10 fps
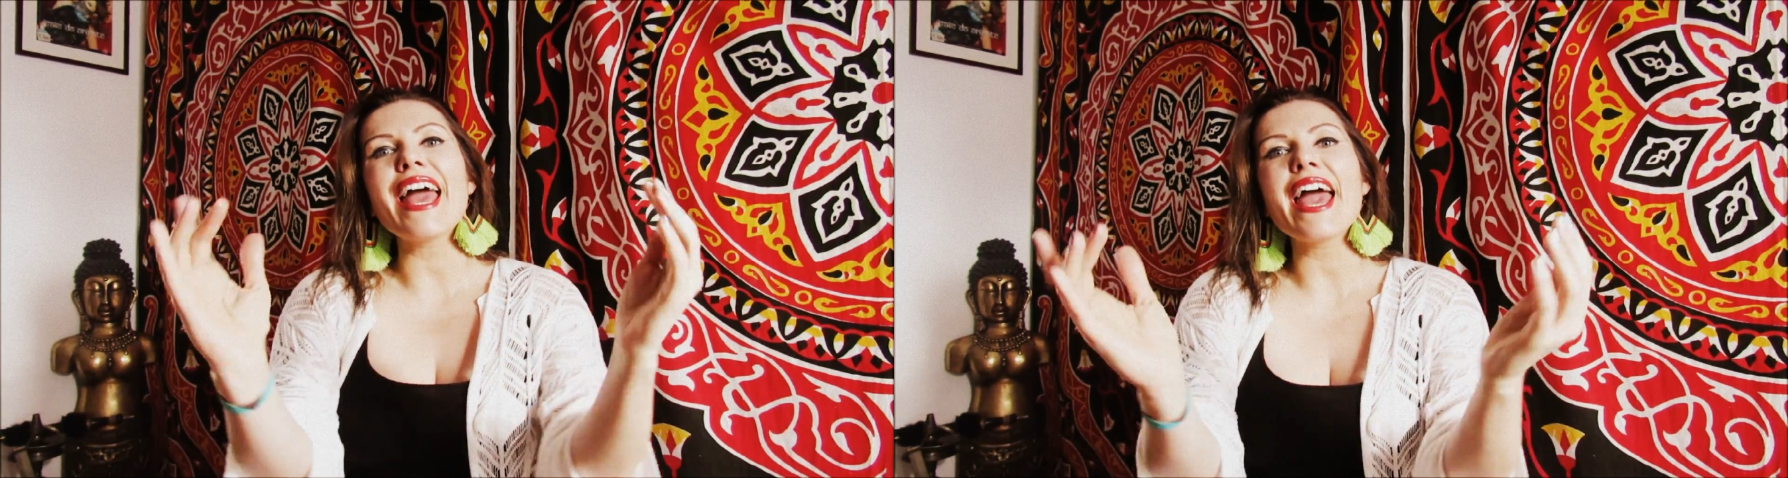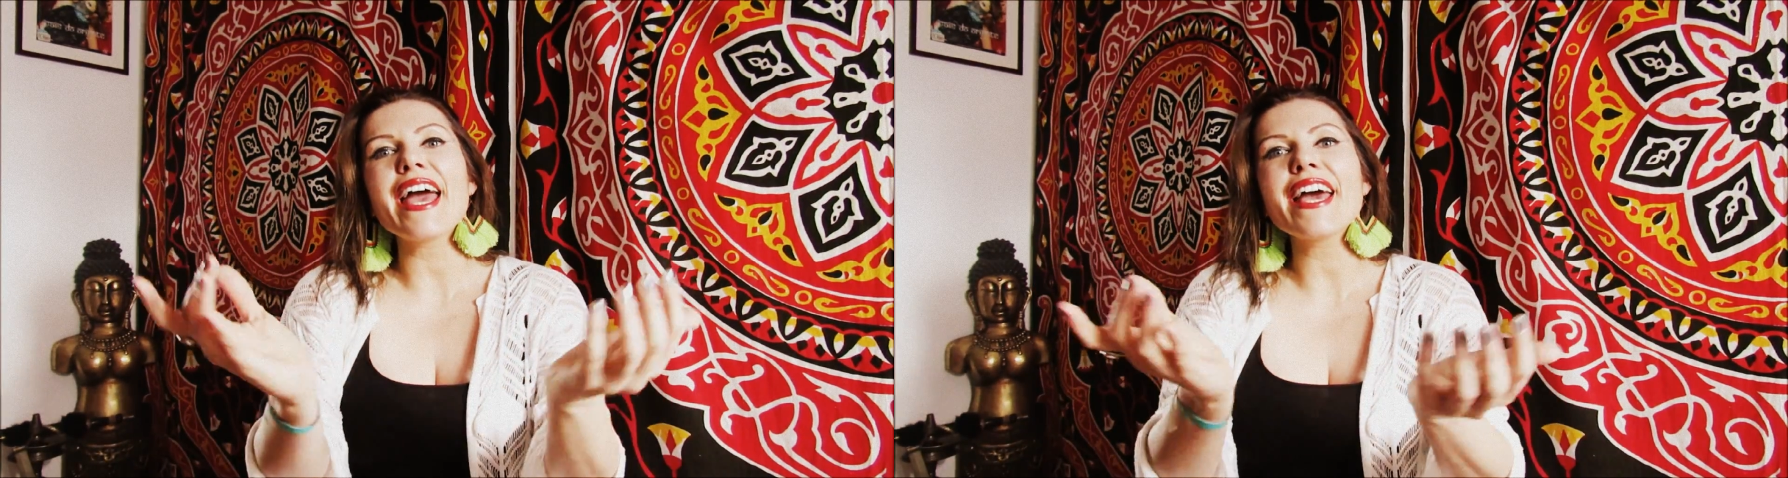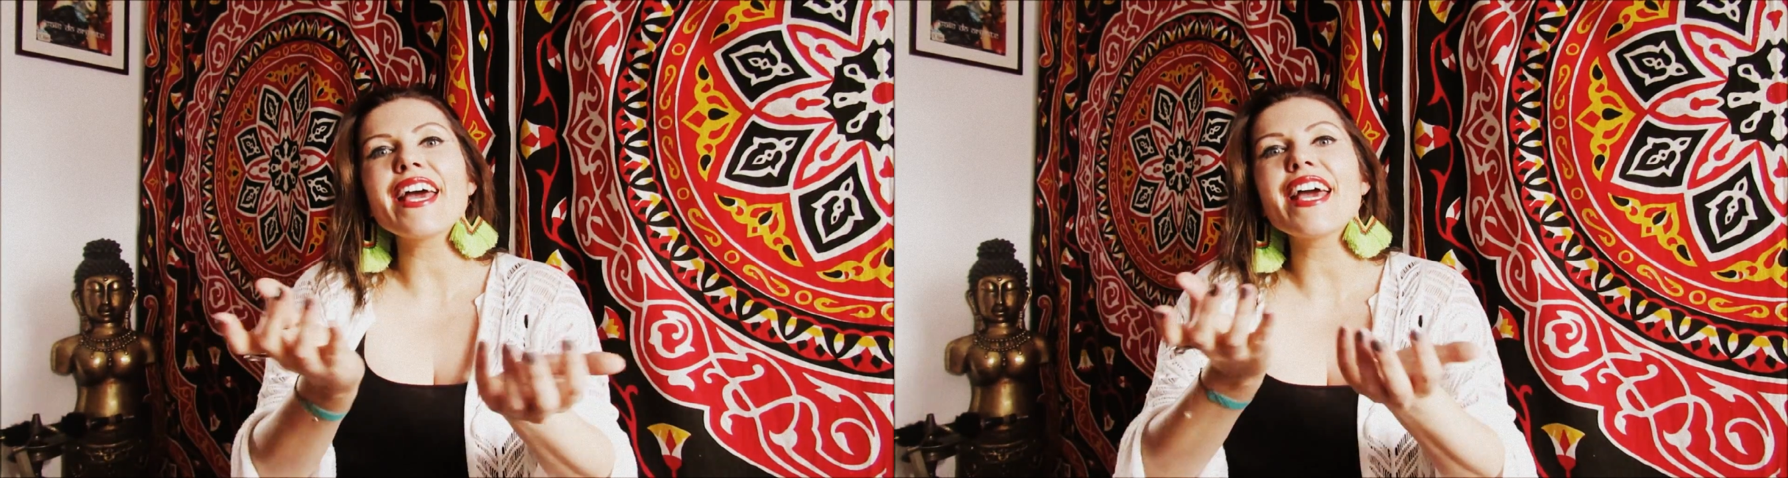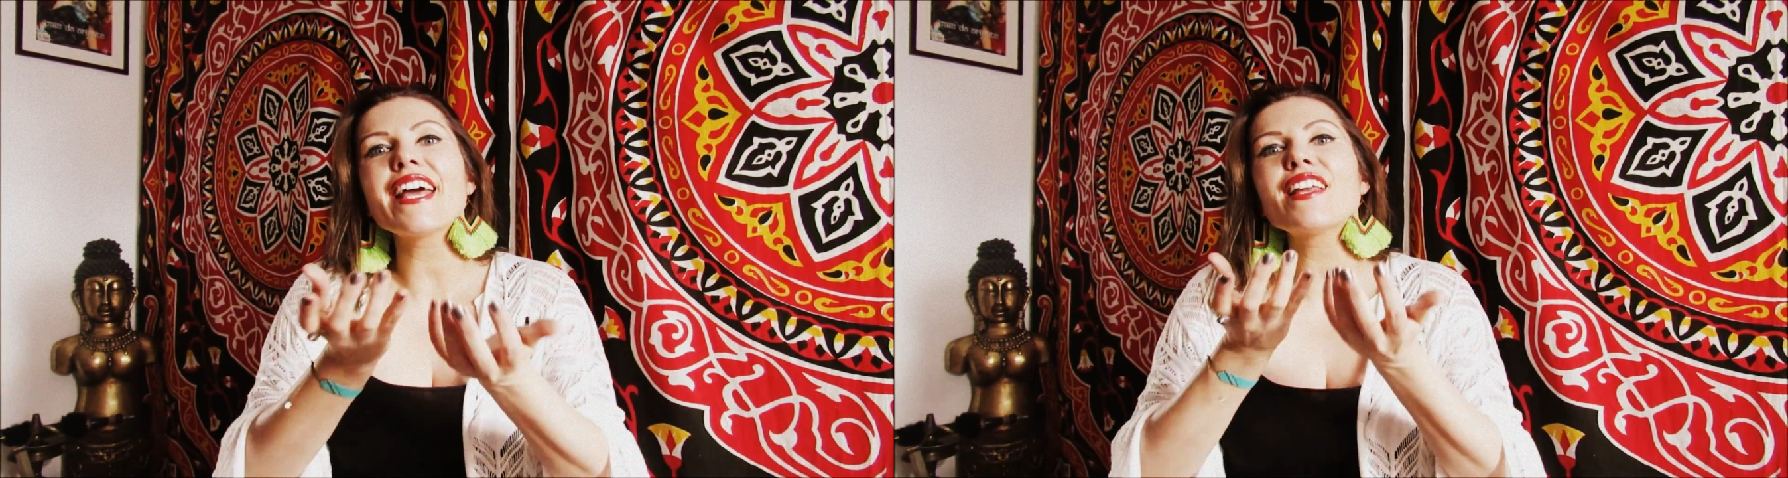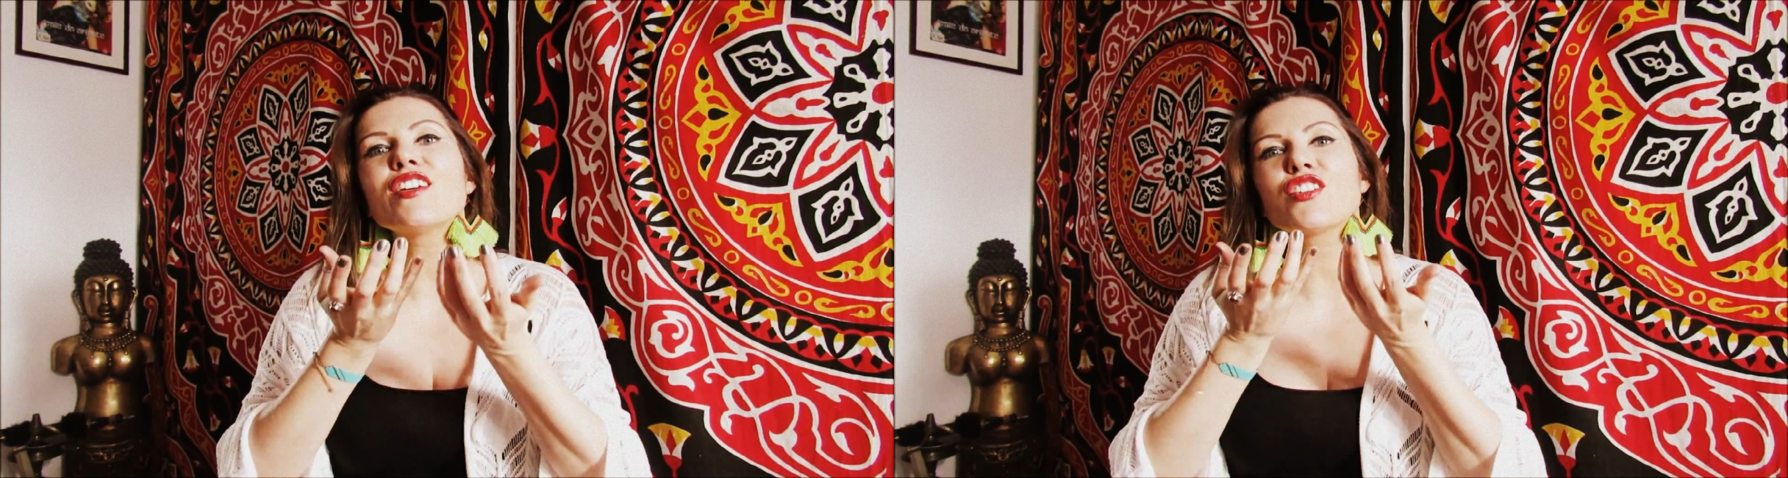
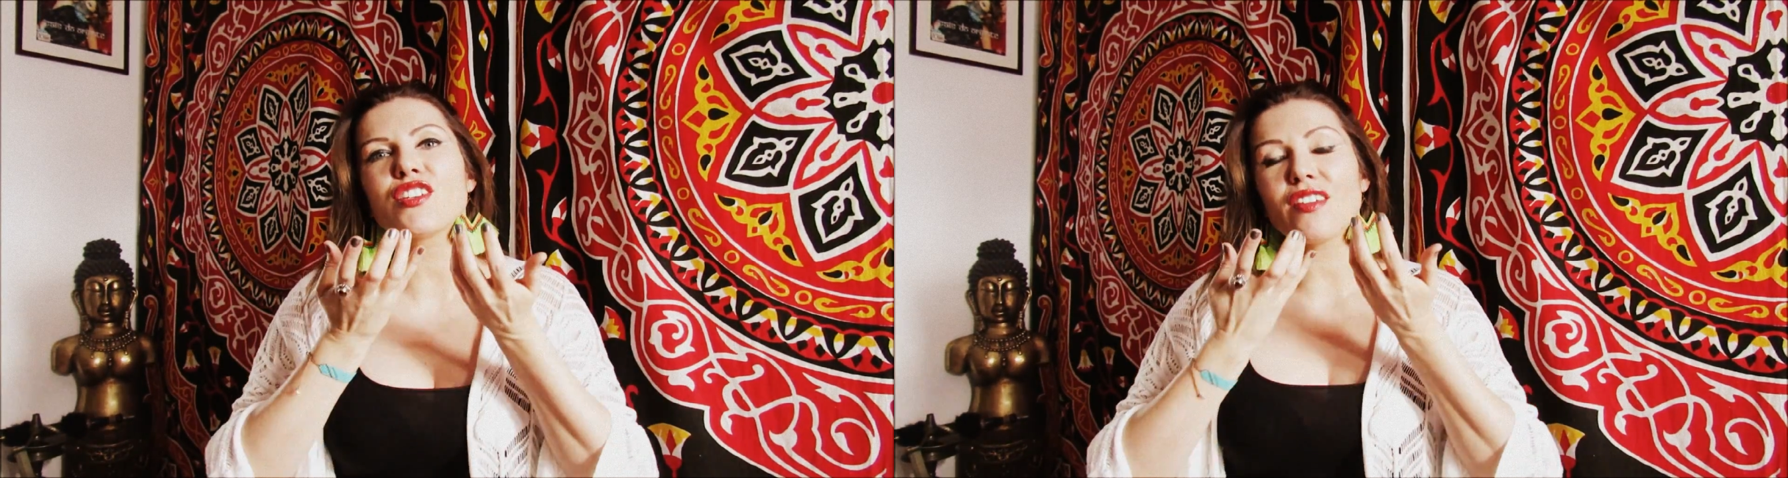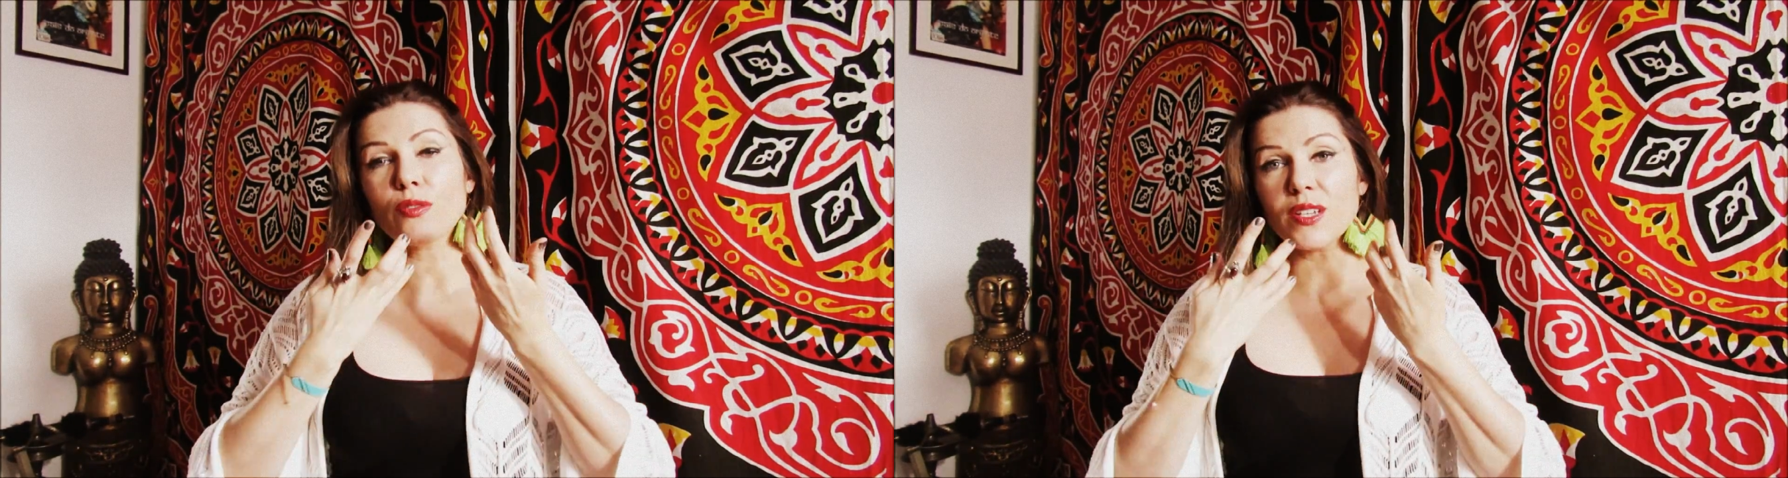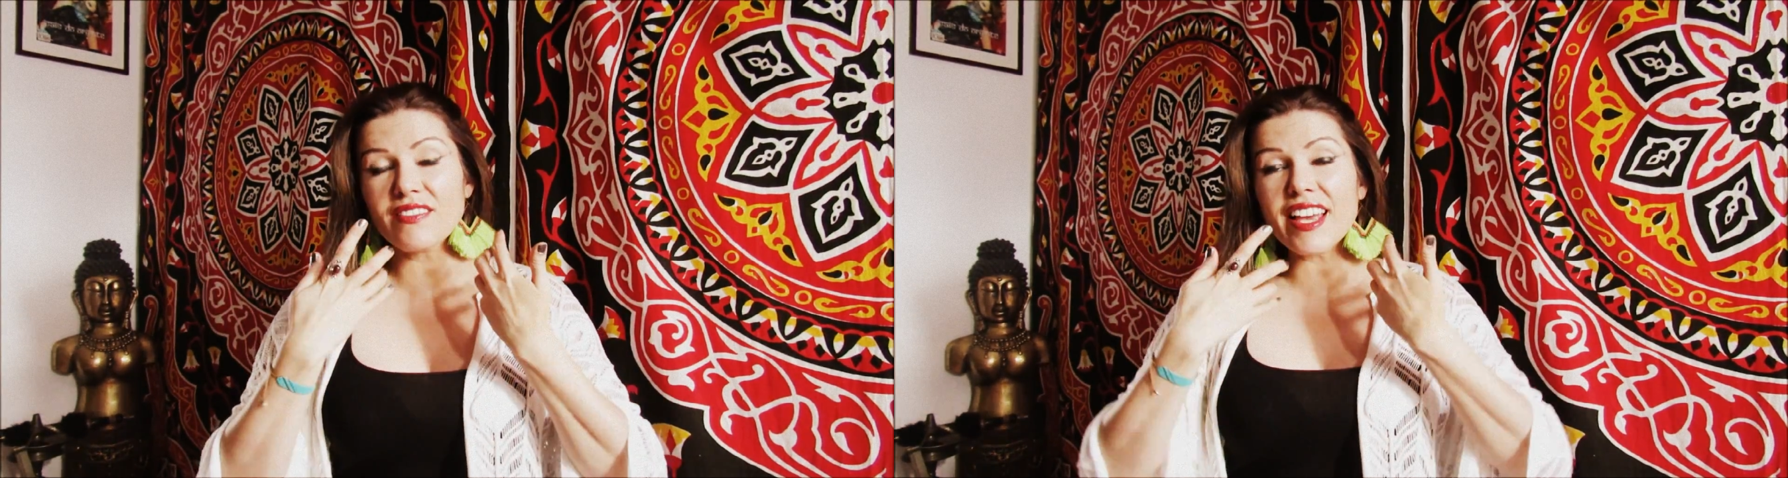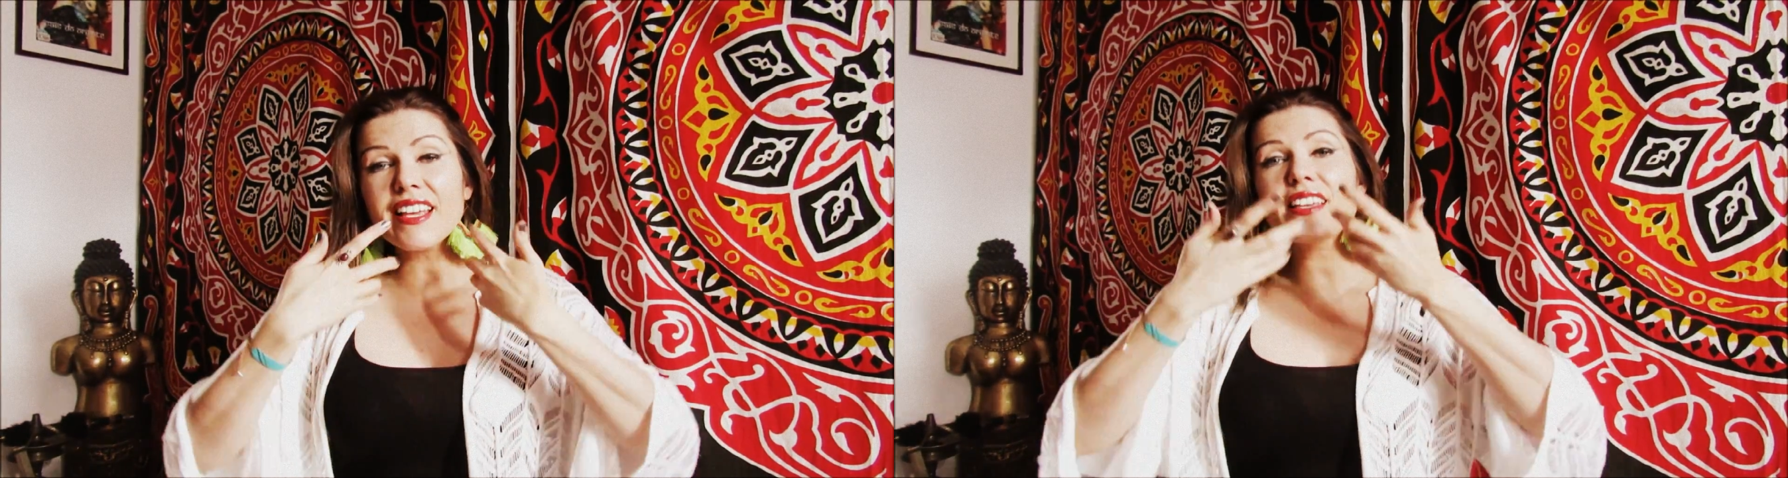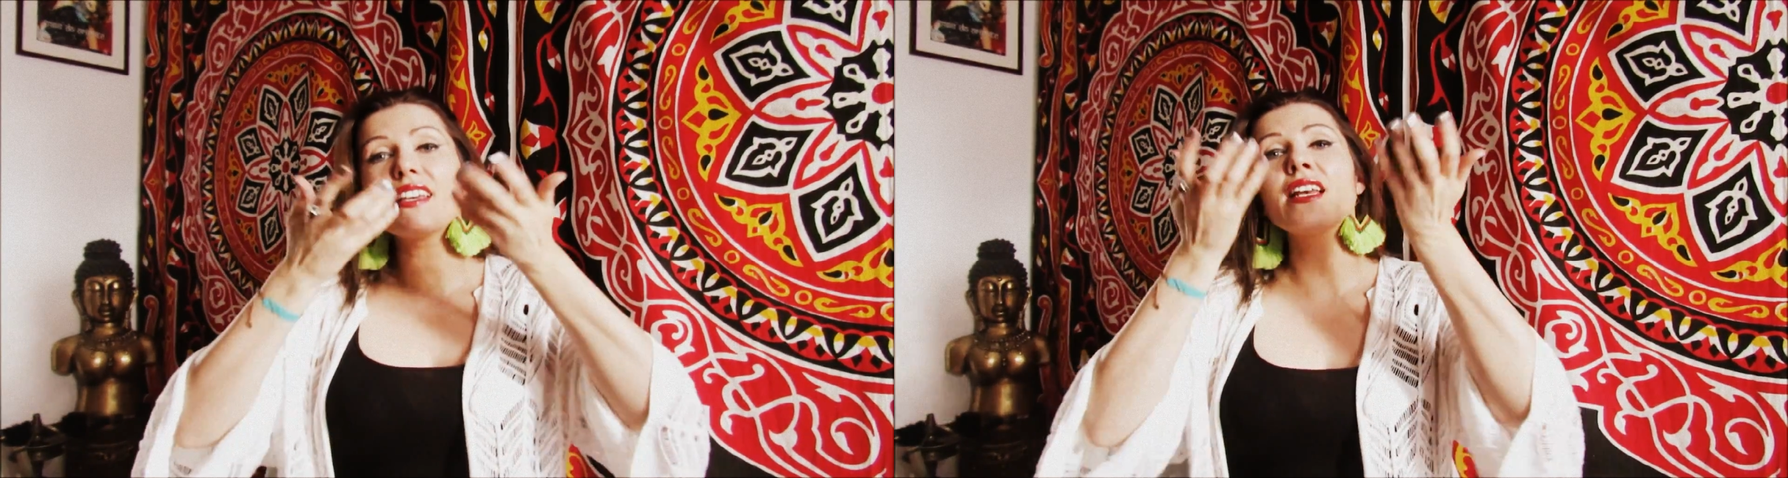energy that we
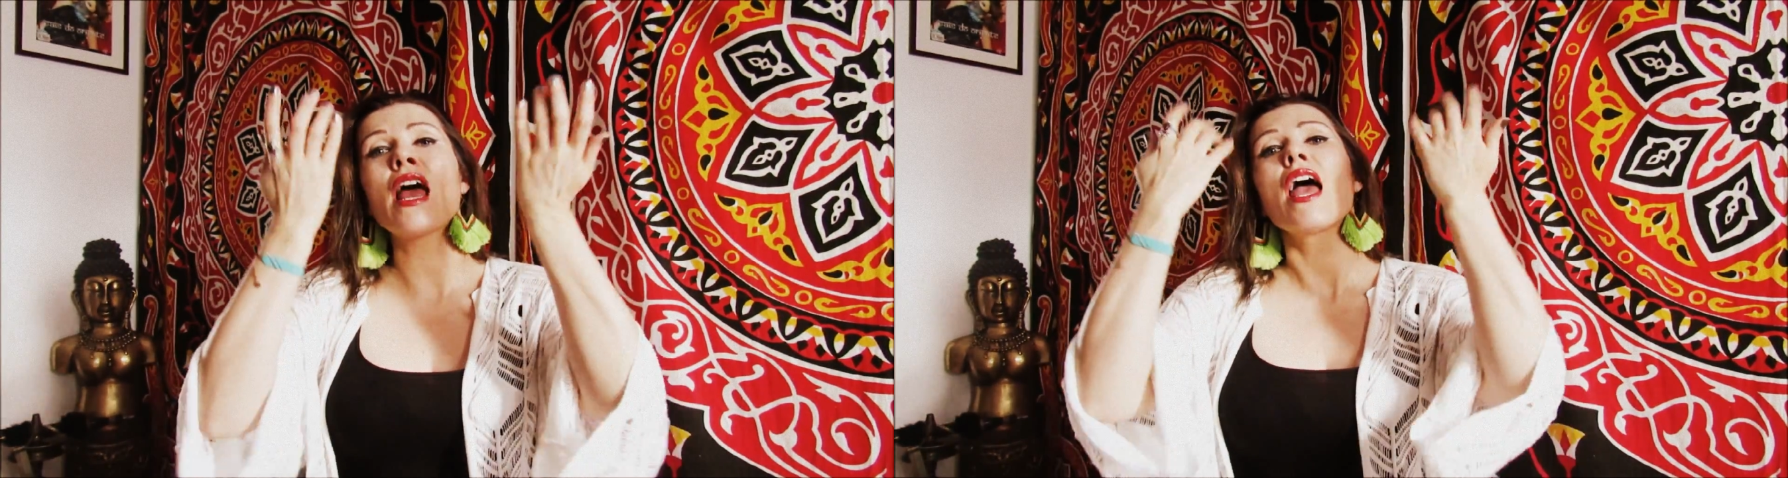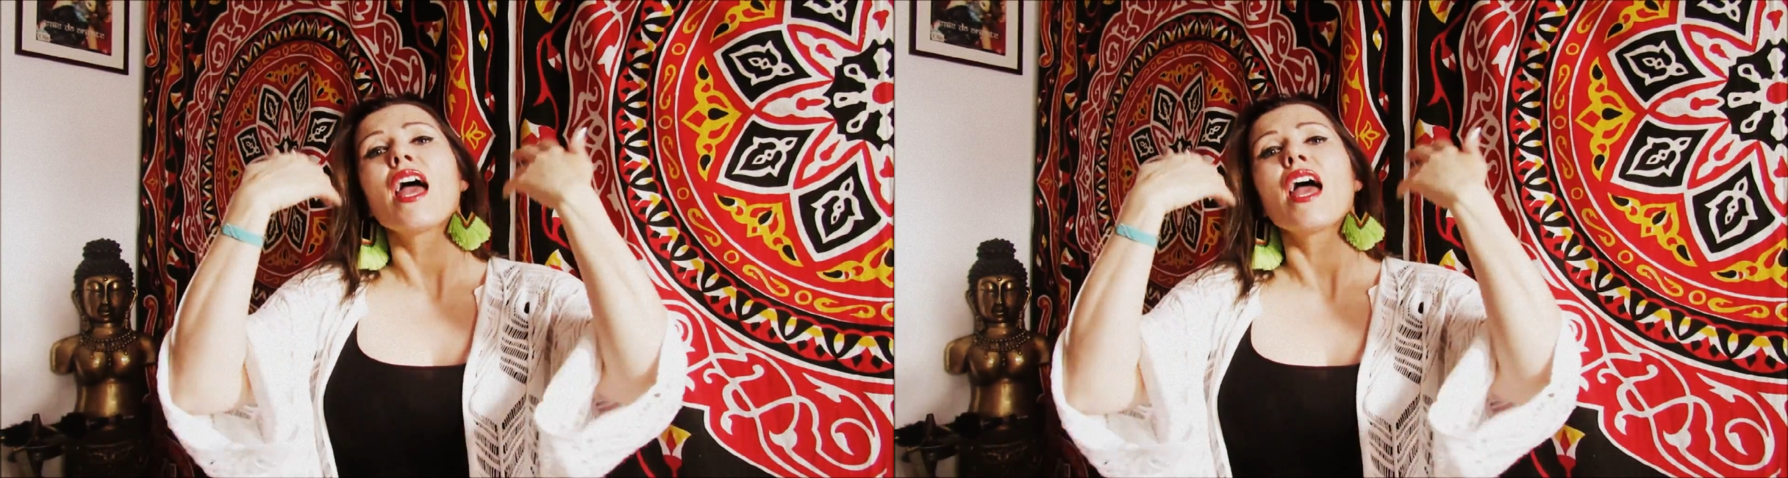take in